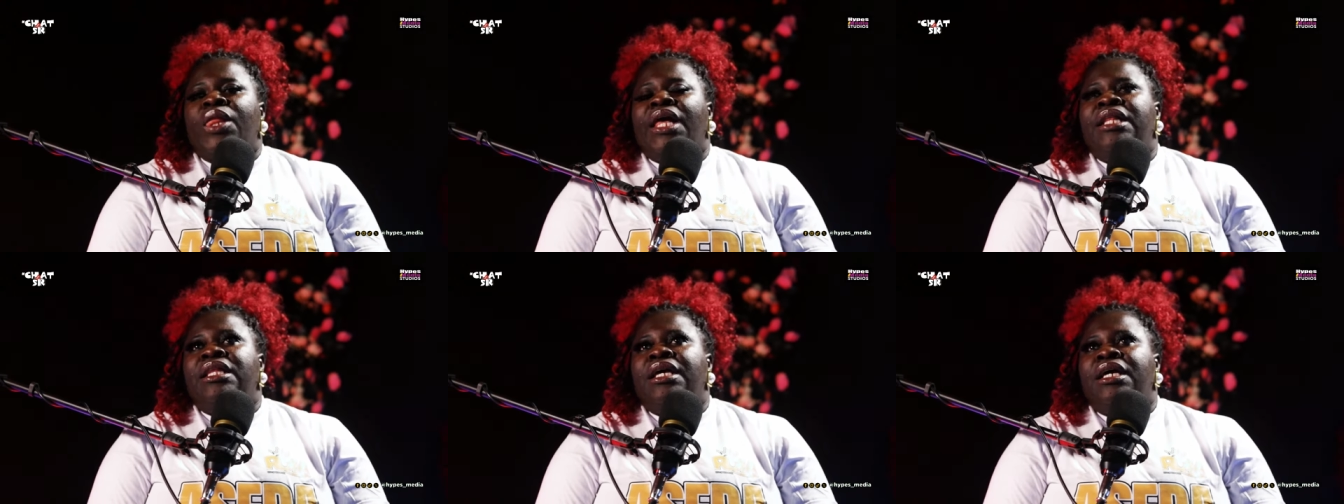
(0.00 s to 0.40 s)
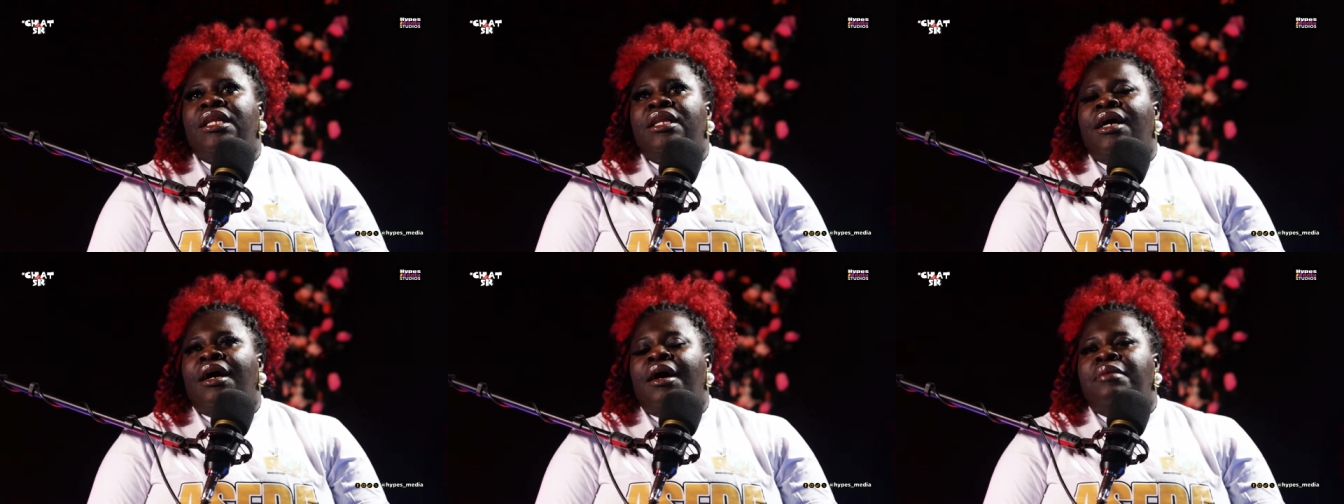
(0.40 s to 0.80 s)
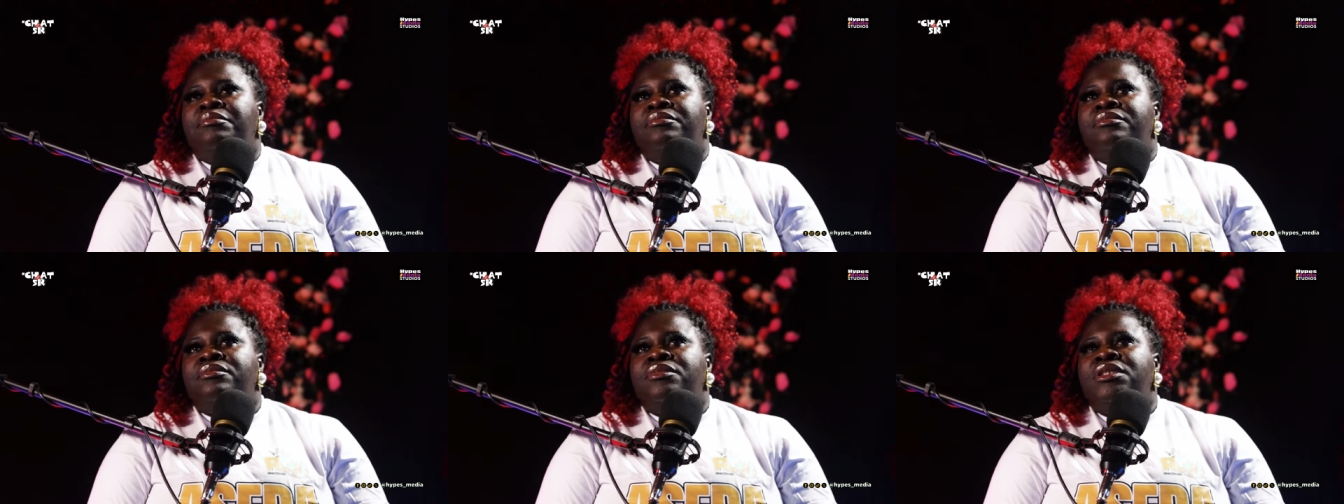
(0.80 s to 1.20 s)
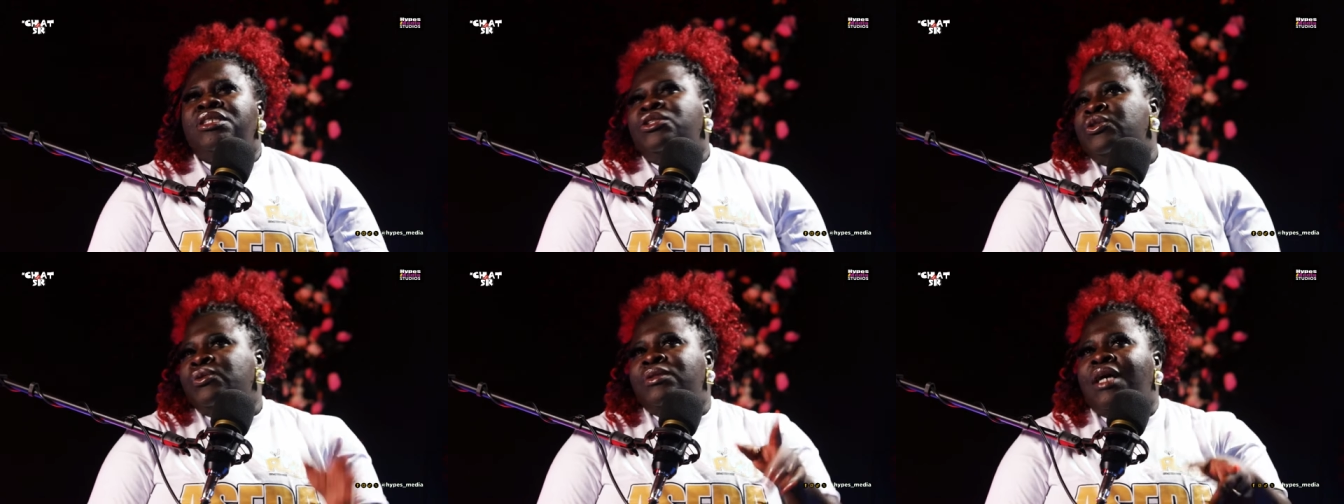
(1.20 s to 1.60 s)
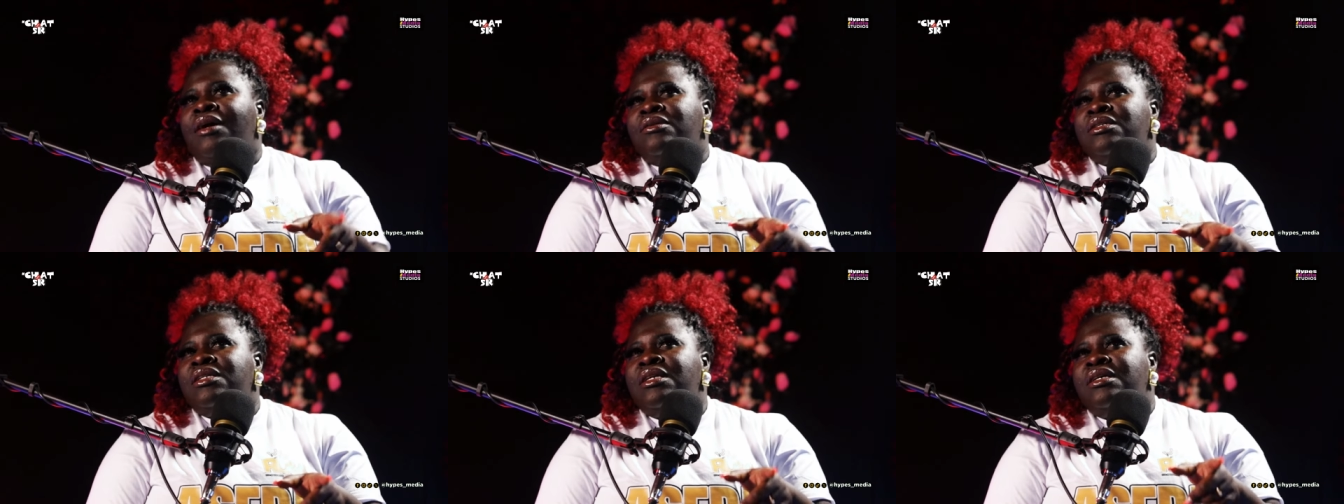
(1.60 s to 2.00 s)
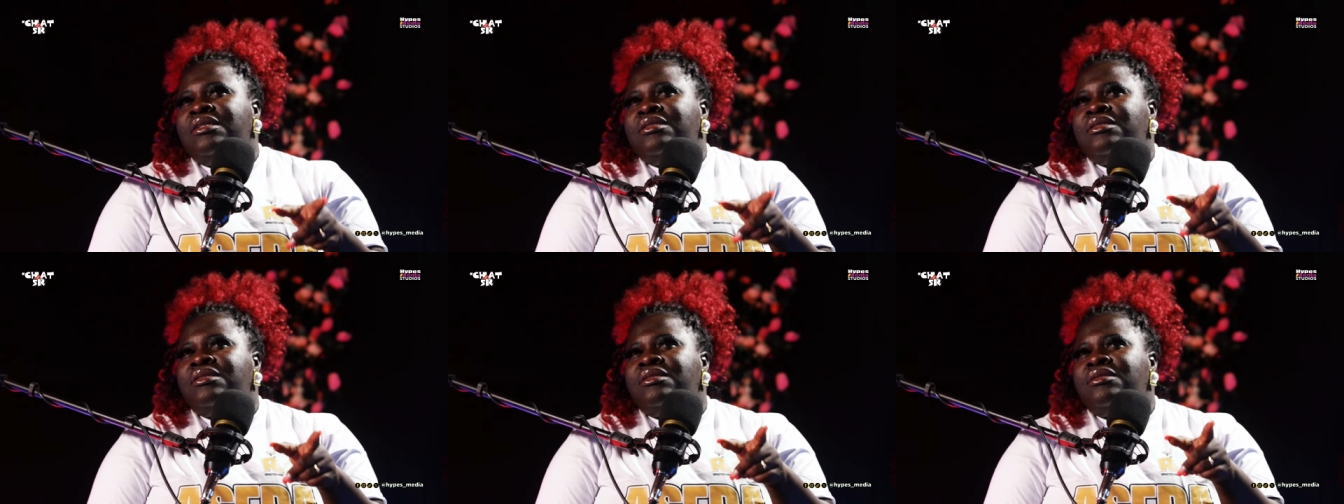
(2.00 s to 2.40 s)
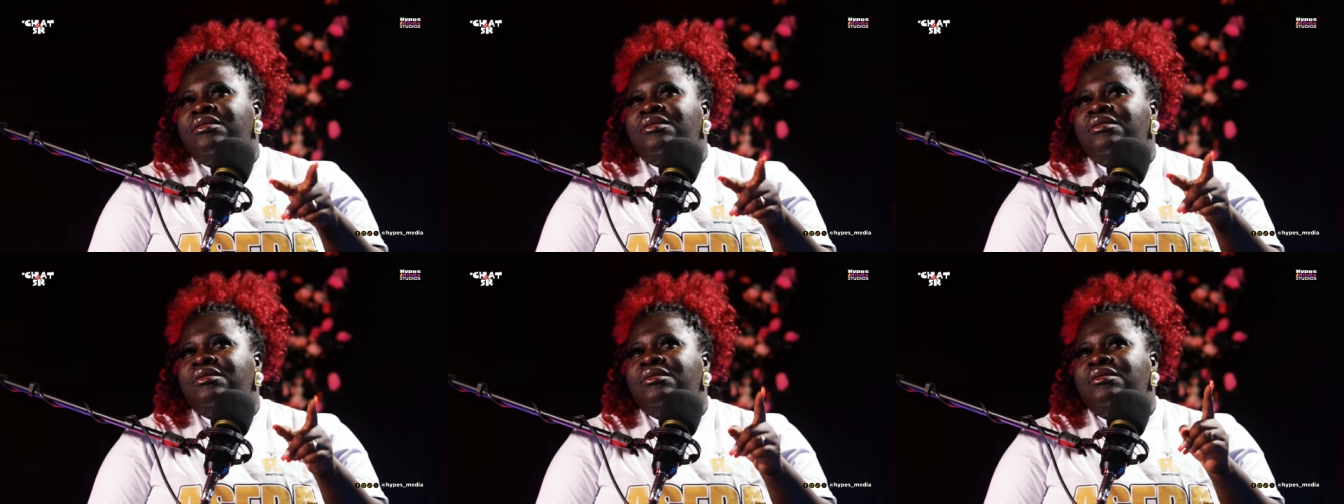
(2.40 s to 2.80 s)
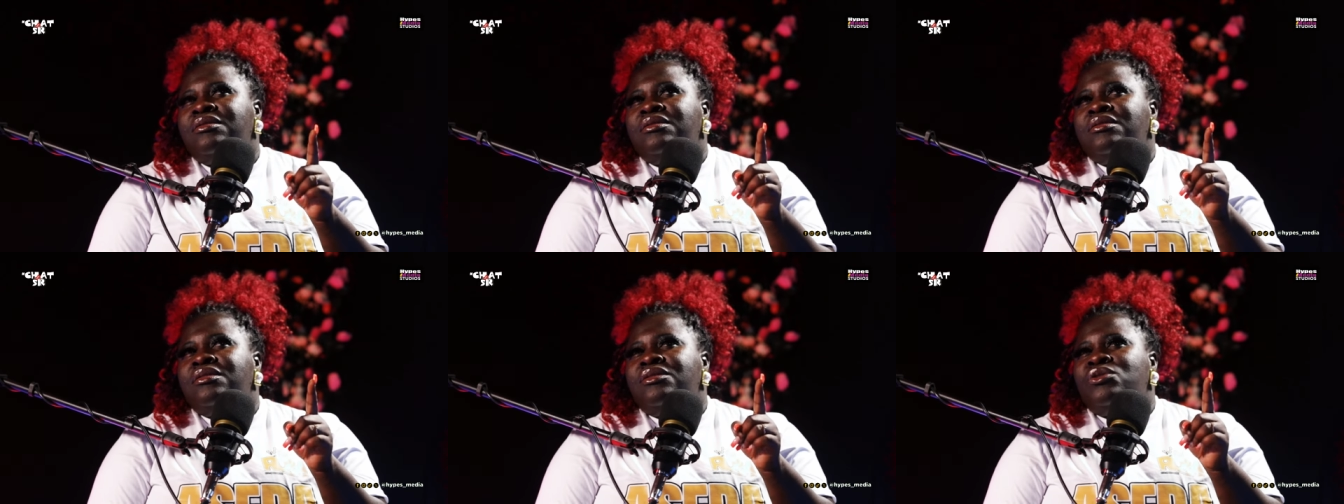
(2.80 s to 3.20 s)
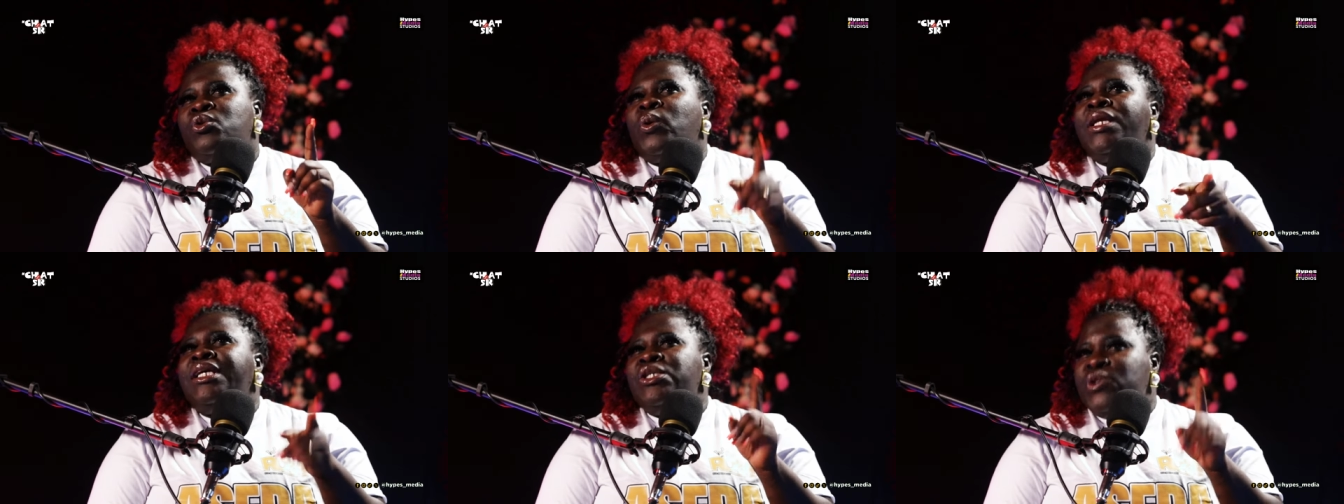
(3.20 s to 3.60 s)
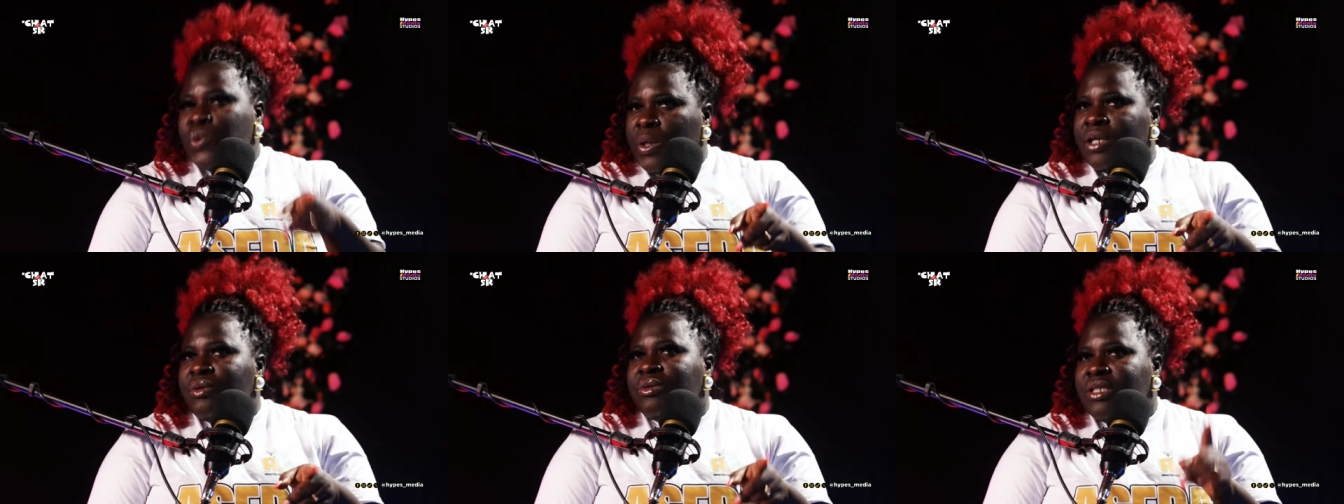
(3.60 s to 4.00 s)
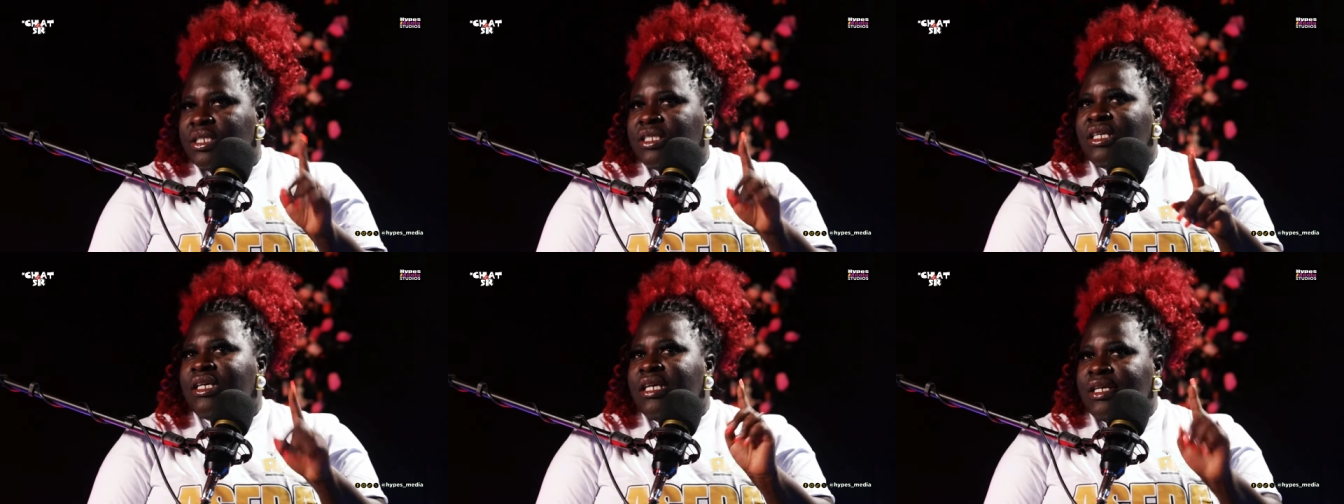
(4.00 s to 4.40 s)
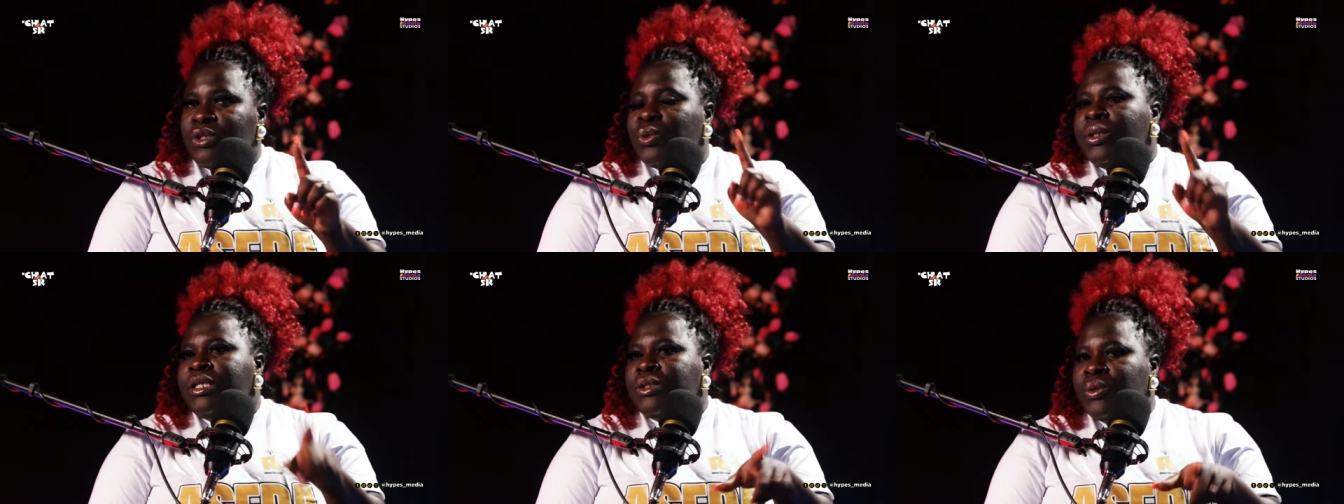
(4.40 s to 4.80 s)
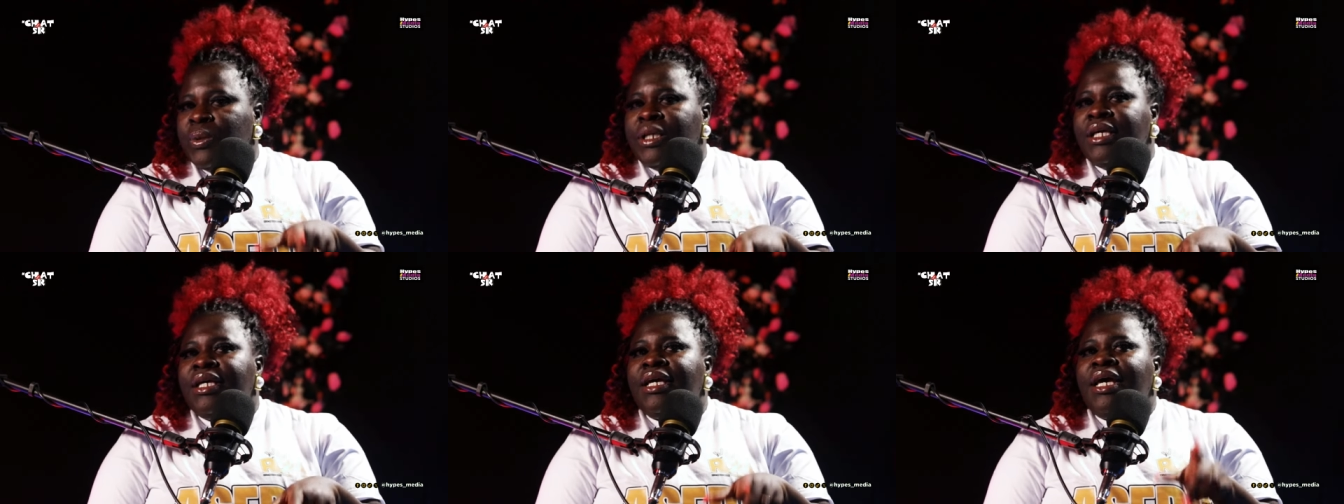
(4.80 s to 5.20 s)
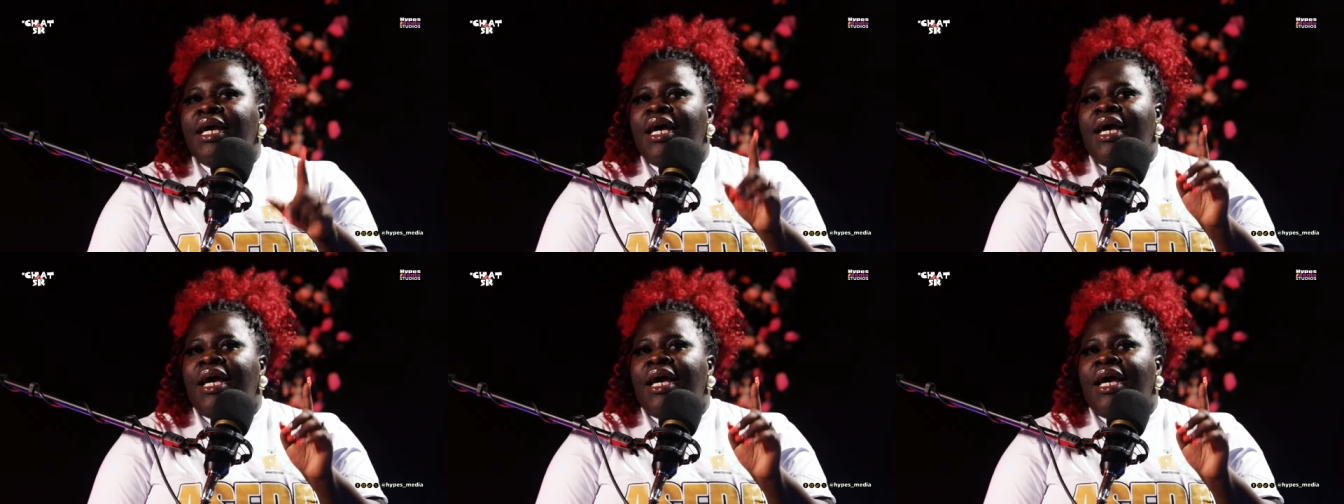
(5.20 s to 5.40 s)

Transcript: And then um, in 2000 and 2020, which is the year 2020,